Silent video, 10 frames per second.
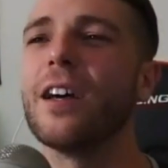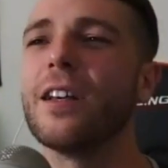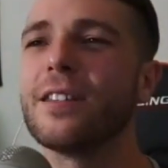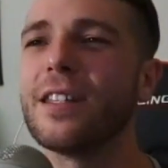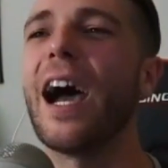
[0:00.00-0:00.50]

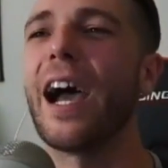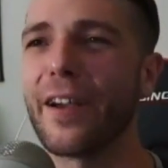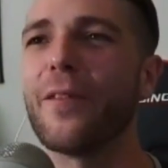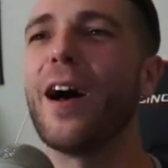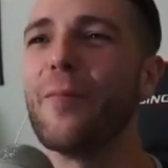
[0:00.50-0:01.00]
See,
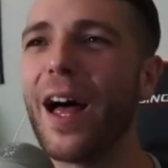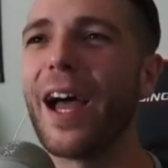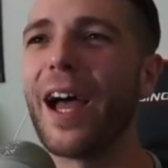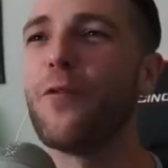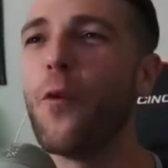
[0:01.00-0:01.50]
I'm
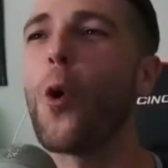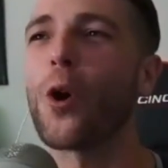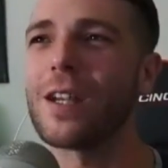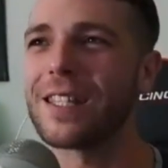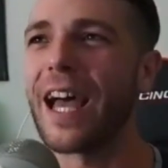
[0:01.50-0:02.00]
like 4
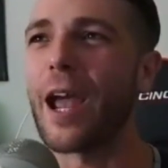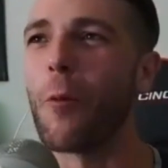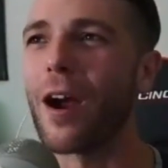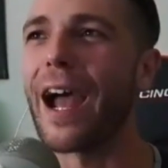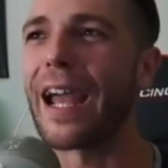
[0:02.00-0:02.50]
is like
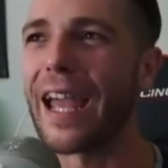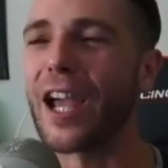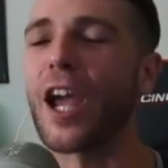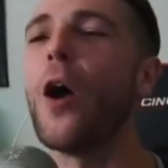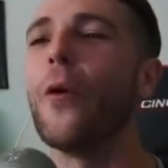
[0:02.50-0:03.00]
where I get
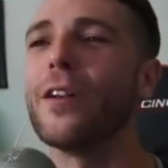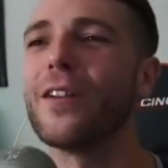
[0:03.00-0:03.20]
going.